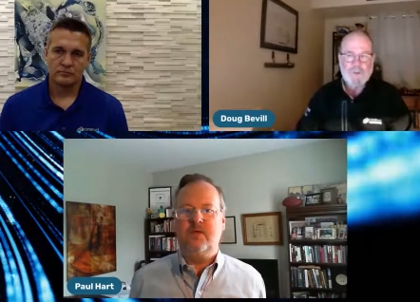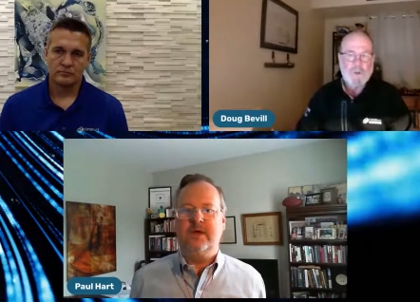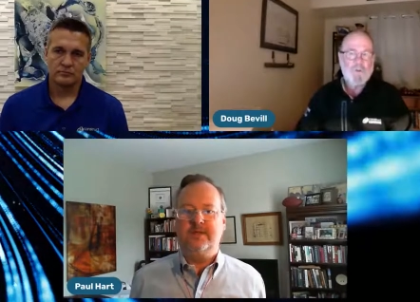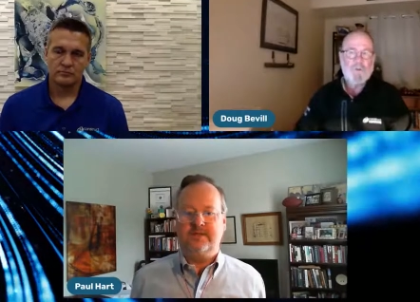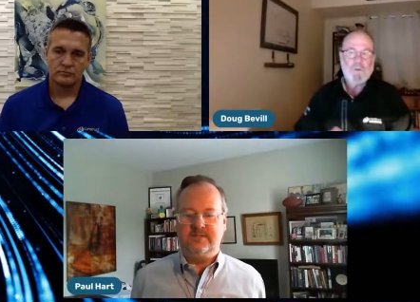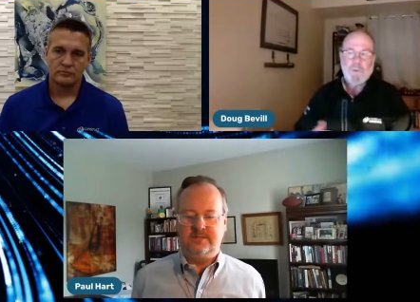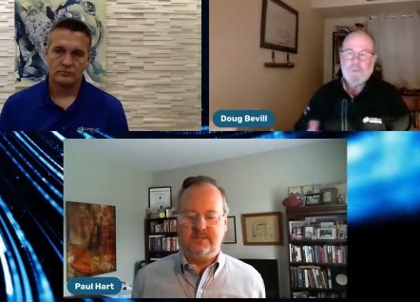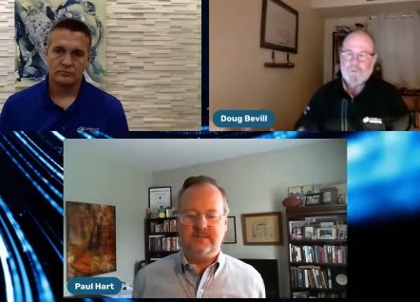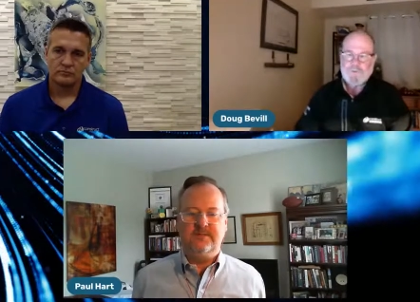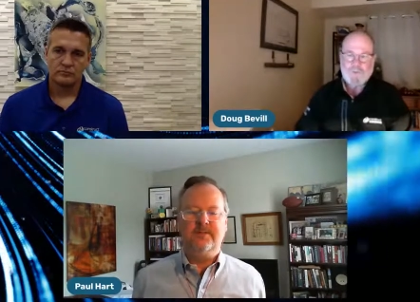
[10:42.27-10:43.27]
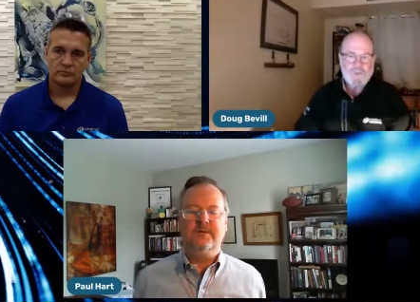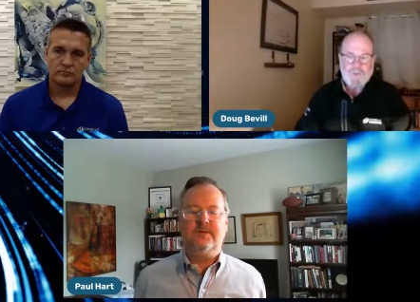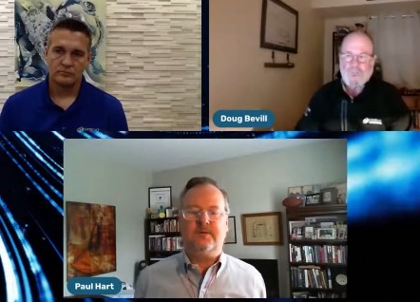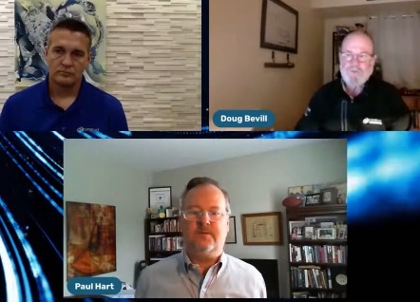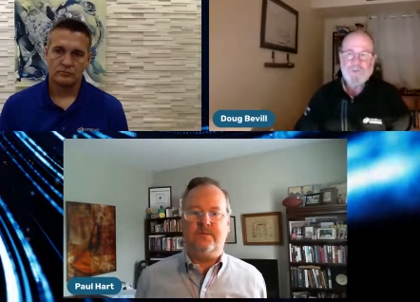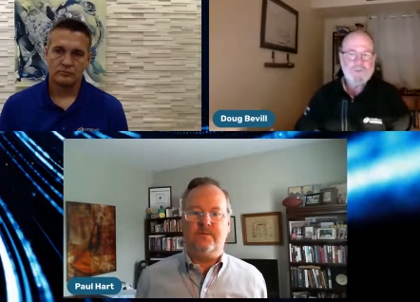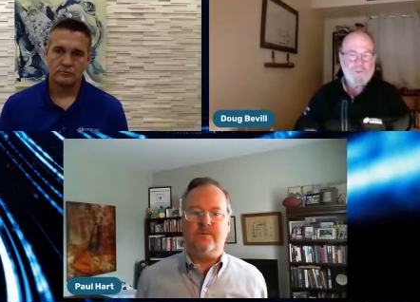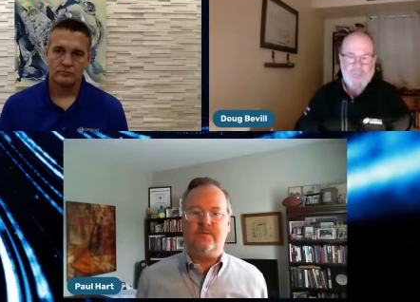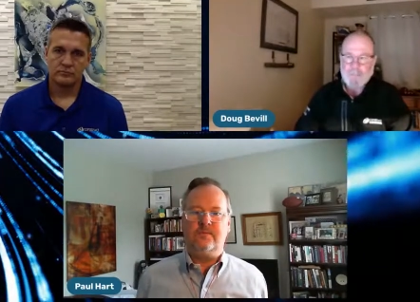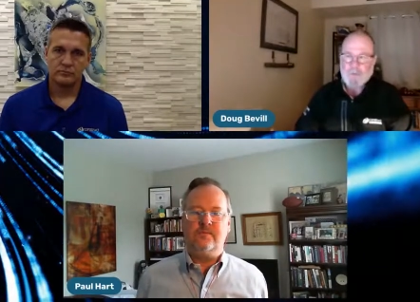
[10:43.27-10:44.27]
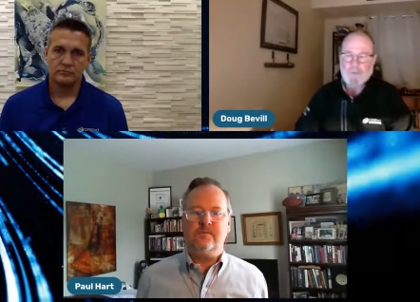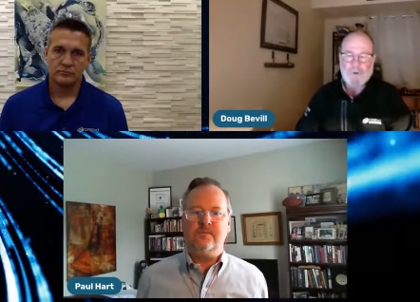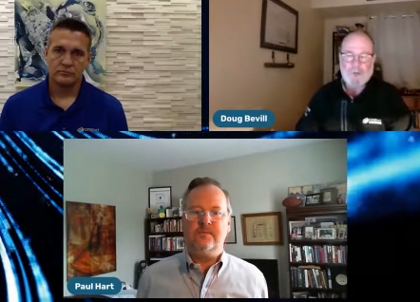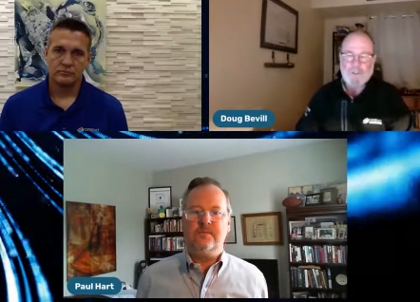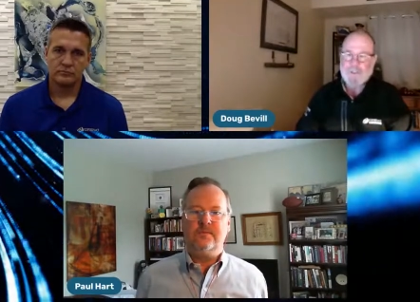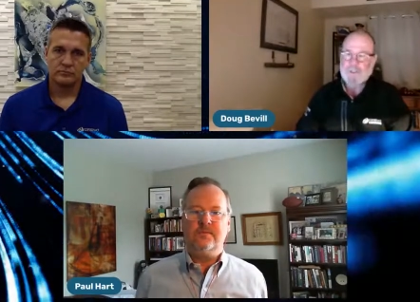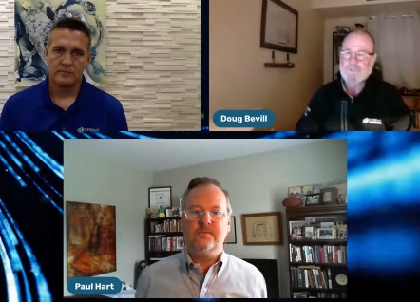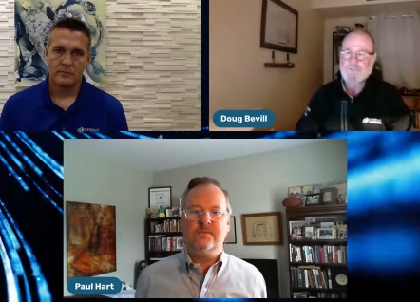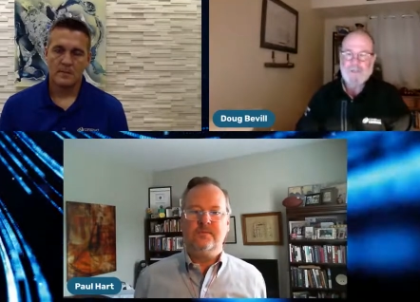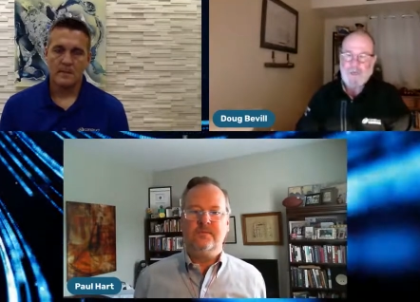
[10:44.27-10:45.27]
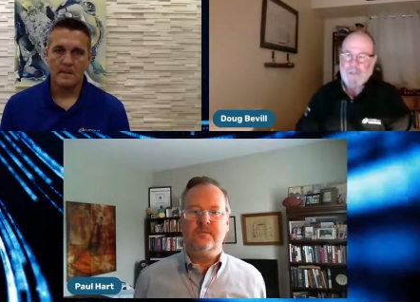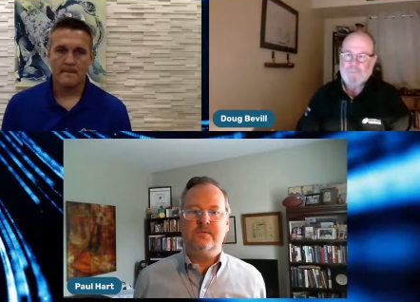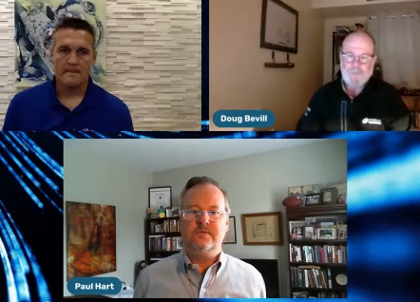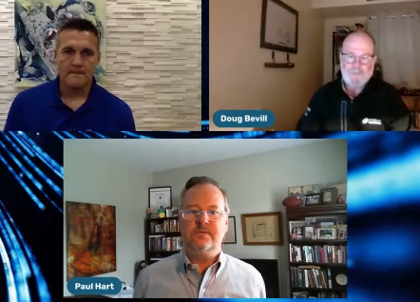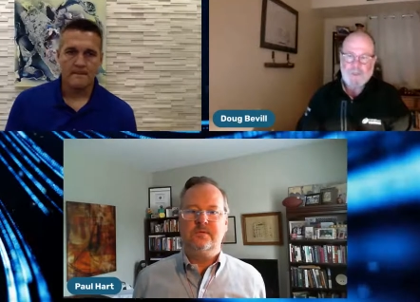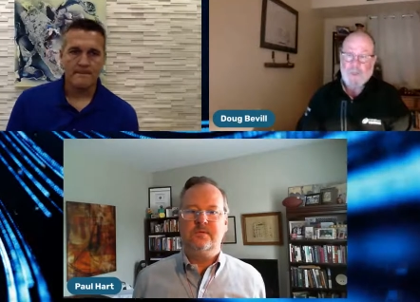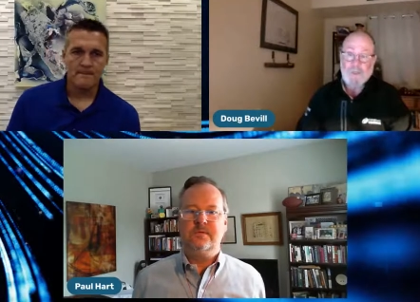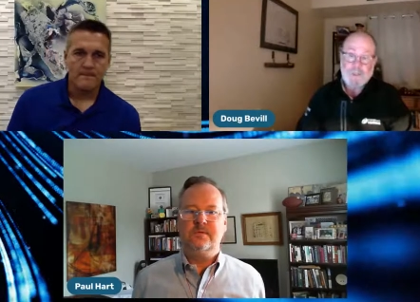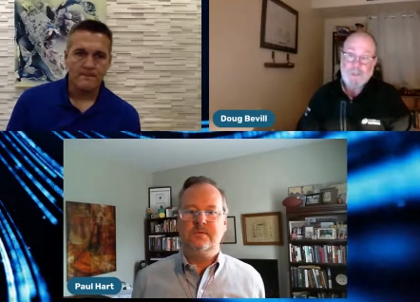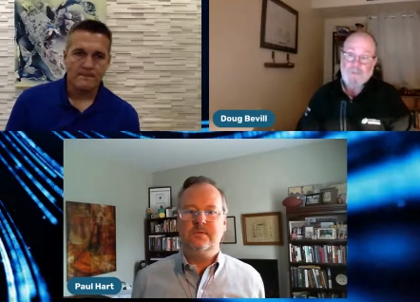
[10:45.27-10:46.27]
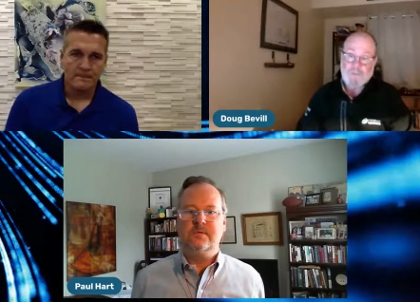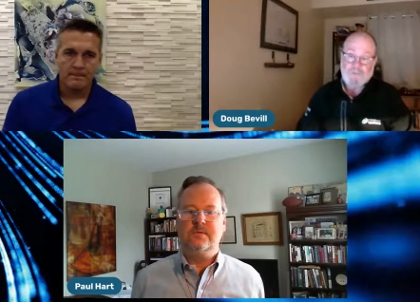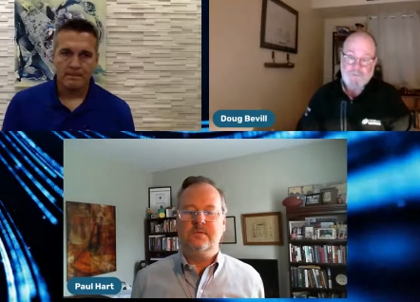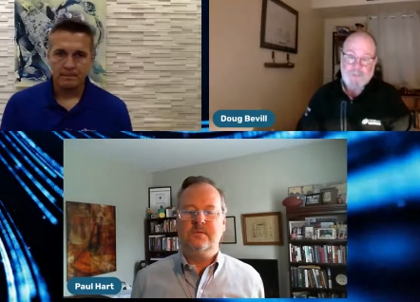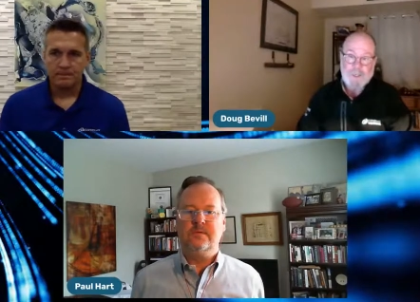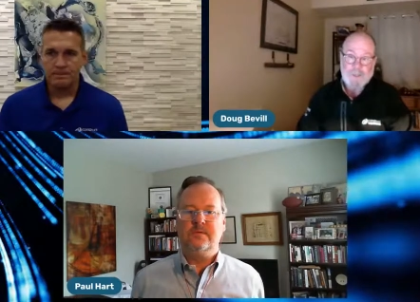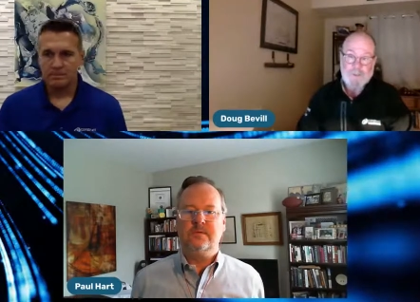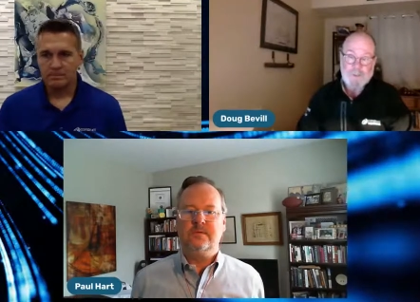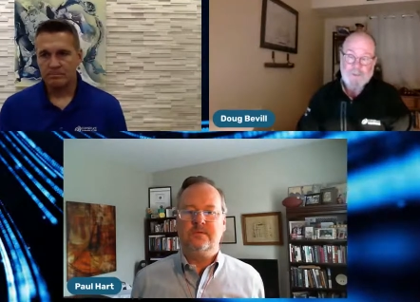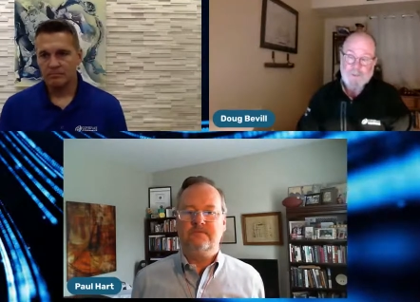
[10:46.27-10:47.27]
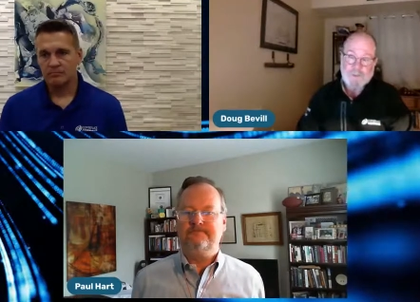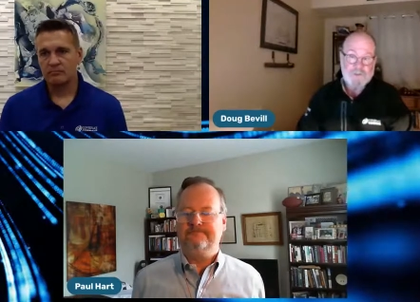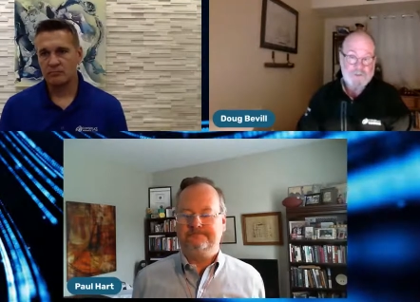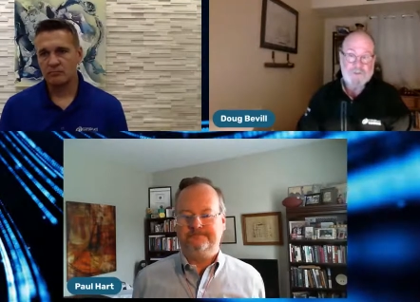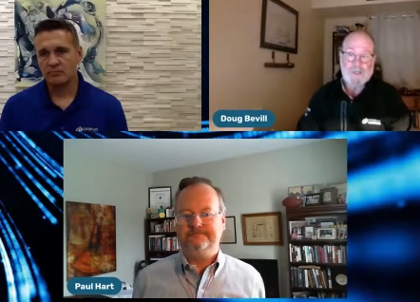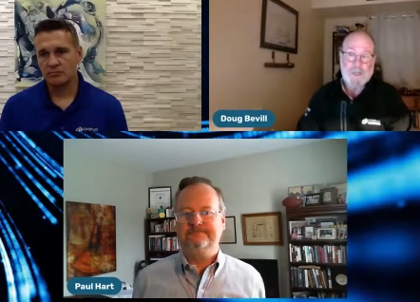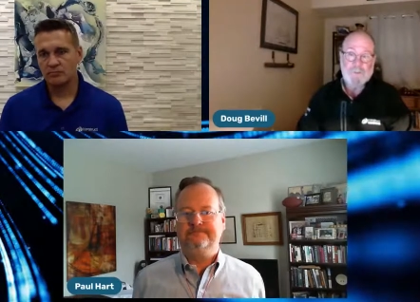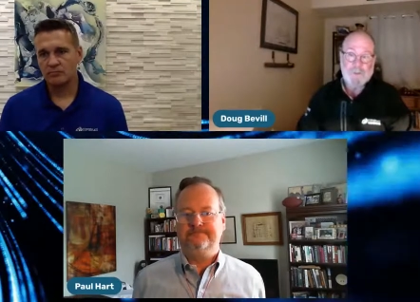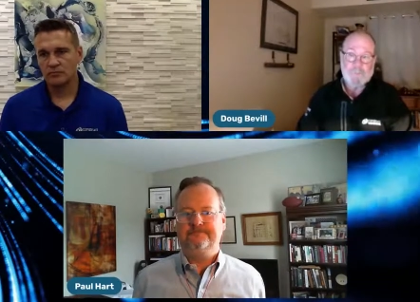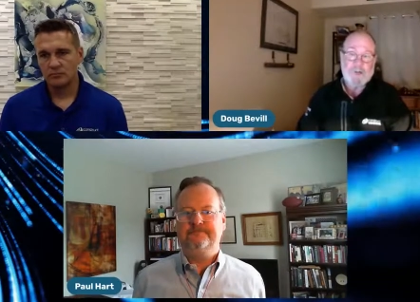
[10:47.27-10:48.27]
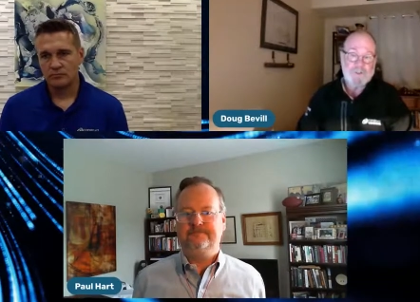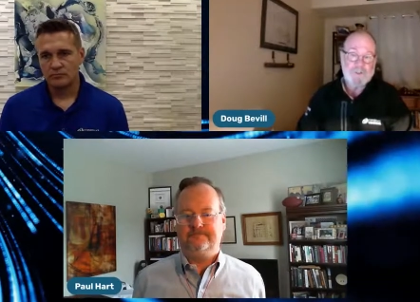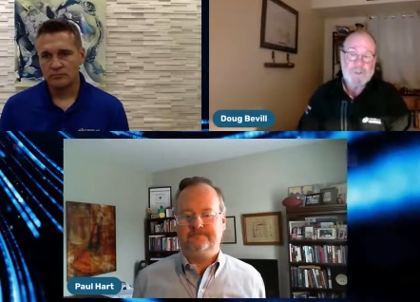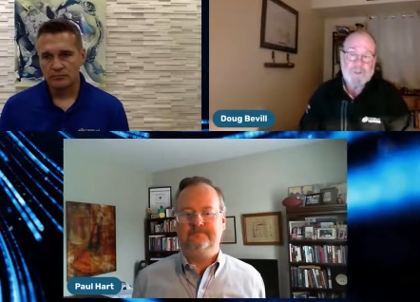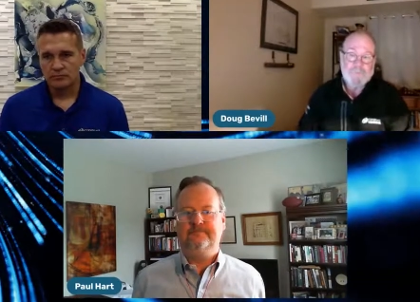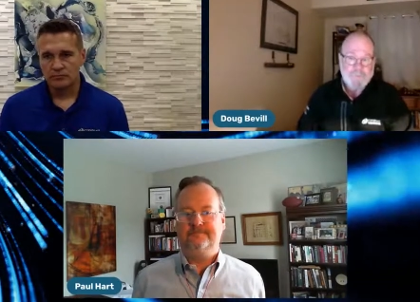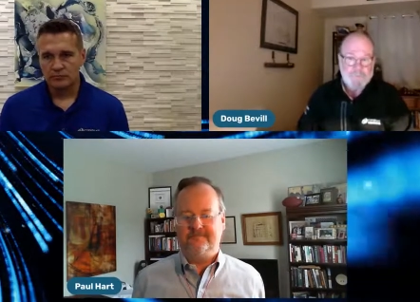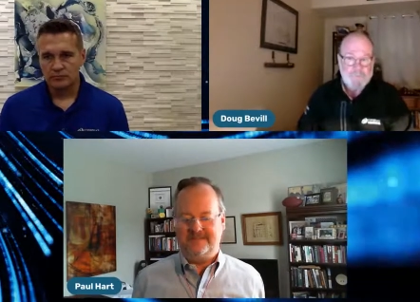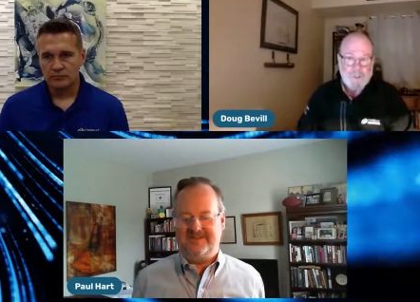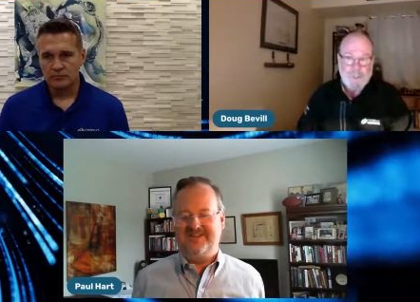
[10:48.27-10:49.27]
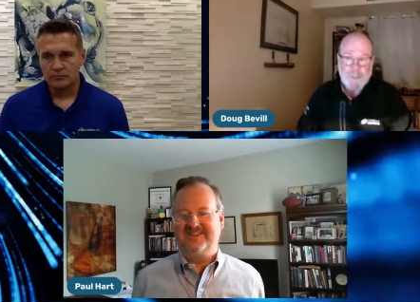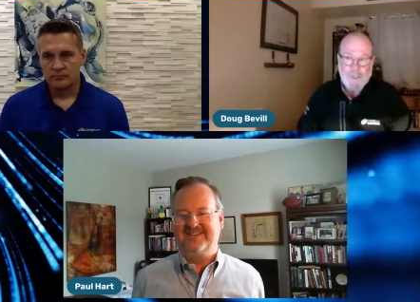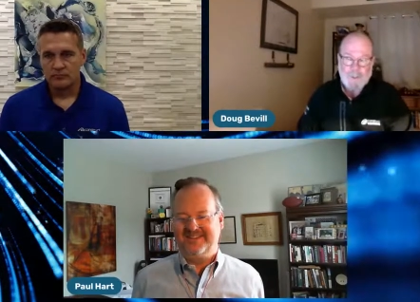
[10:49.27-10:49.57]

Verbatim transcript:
Speaker 1: Right. So so just having your name in a project is not is not really a specification. It's just your name in a project and,